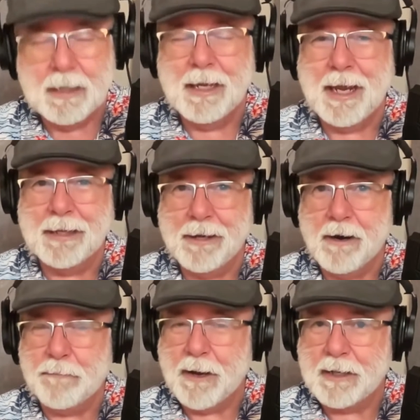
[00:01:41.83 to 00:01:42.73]
And they
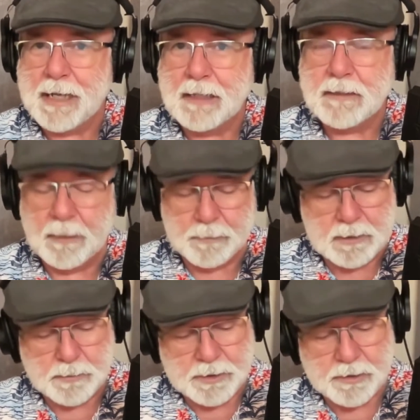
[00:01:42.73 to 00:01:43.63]
are podcast
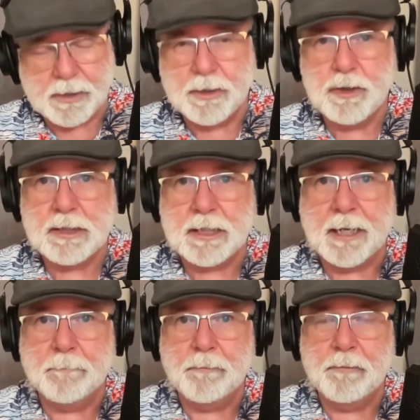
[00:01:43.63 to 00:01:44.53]
templates, but you can use
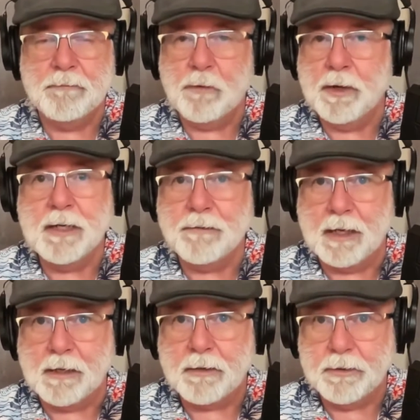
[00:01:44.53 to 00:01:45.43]
them for
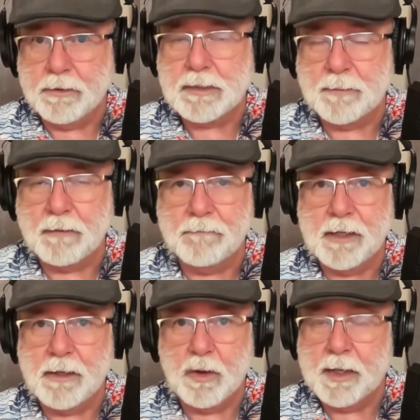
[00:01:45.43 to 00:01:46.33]
anything. You can use them on
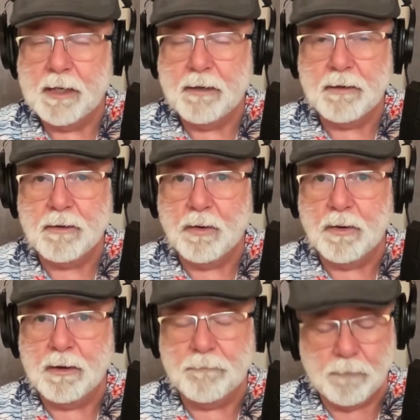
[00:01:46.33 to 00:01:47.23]
video here
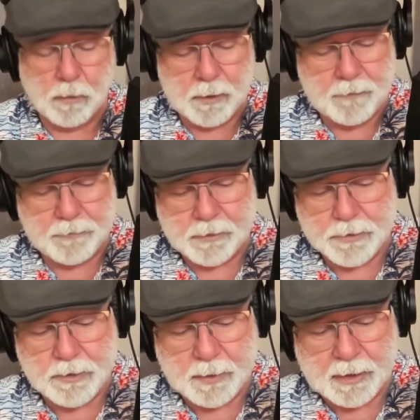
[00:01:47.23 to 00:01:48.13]
or for whatever you're
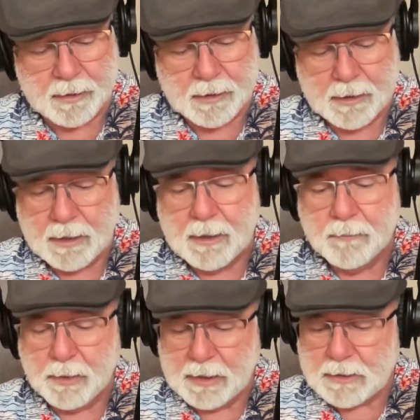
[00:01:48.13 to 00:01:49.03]
doing.
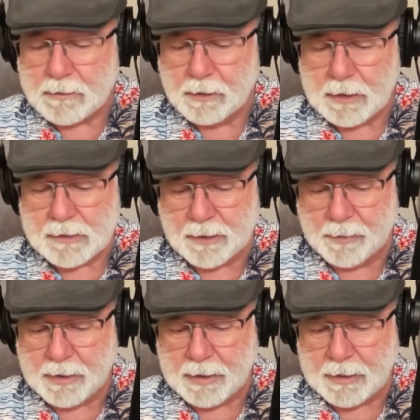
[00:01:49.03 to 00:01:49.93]
But let's look at some
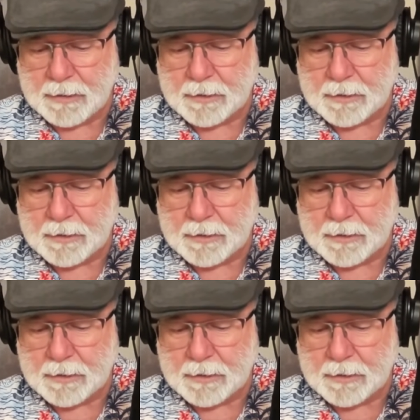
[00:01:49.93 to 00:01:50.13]
of these.